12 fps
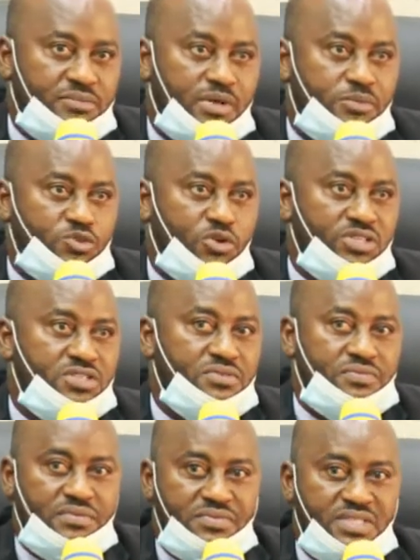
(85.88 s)
from
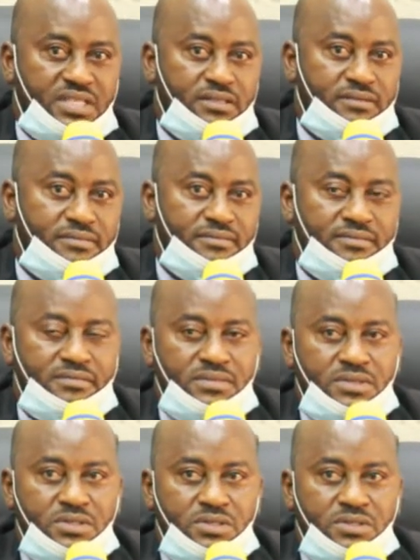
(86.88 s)
2015
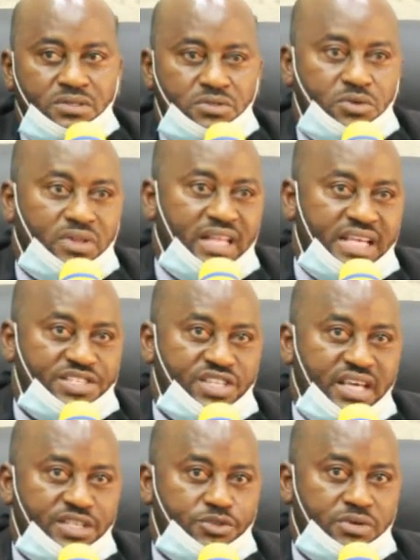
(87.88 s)
to last
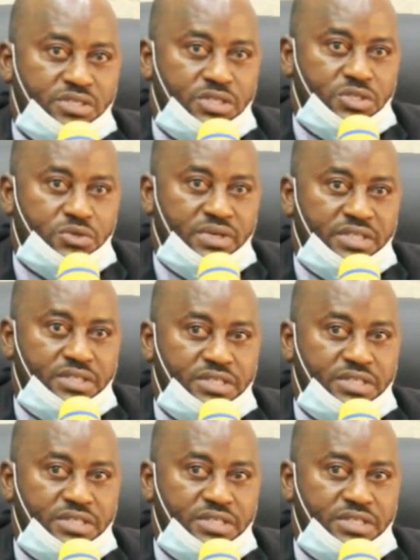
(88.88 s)
year 2020.